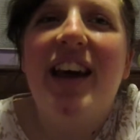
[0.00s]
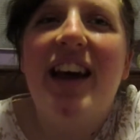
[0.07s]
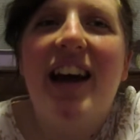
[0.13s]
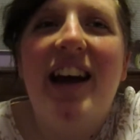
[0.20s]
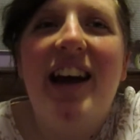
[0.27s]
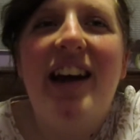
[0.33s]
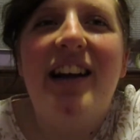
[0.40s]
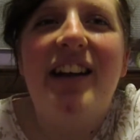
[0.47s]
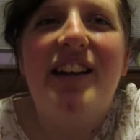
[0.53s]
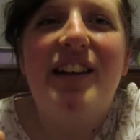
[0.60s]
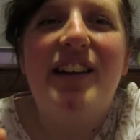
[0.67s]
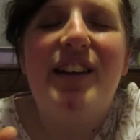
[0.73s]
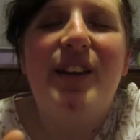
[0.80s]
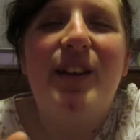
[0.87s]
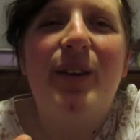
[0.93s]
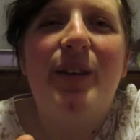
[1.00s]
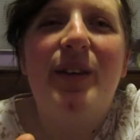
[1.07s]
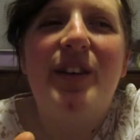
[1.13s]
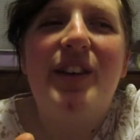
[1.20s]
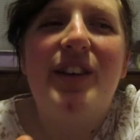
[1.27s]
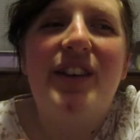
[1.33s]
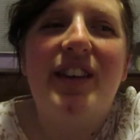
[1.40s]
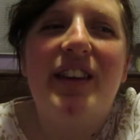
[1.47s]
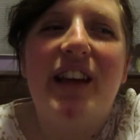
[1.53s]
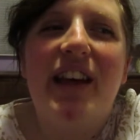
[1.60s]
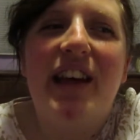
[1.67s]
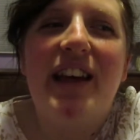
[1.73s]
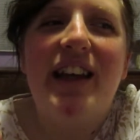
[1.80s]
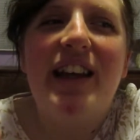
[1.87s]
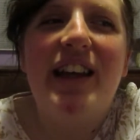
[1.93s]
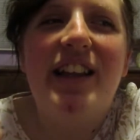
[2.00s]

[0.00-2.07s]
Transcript: and so it just, like,